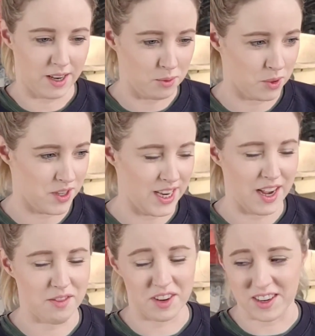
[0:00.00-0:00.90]
I would
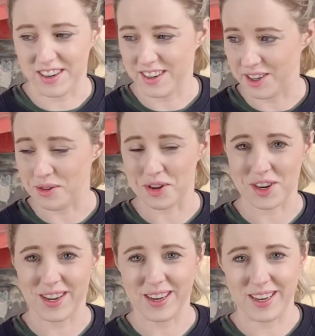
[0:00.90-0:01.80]
never
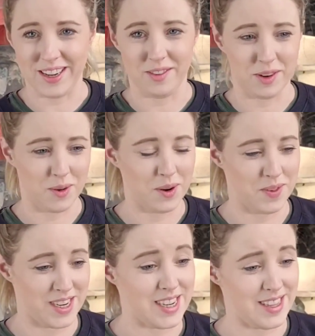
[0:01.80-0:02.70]
usually leave
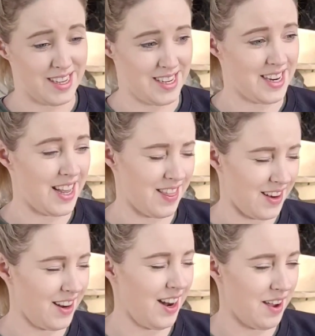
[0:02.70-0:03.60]
equipment in the state
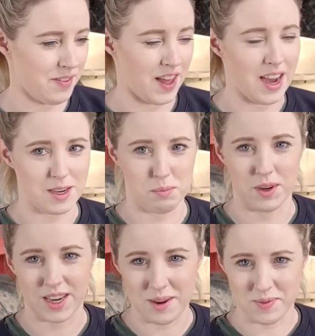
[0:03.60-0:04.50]
that I left that,
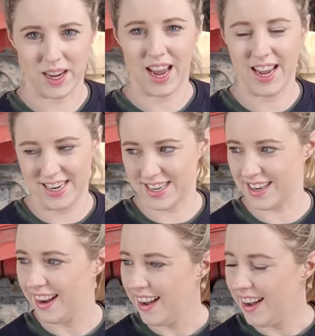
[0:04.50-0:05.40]
but in my head,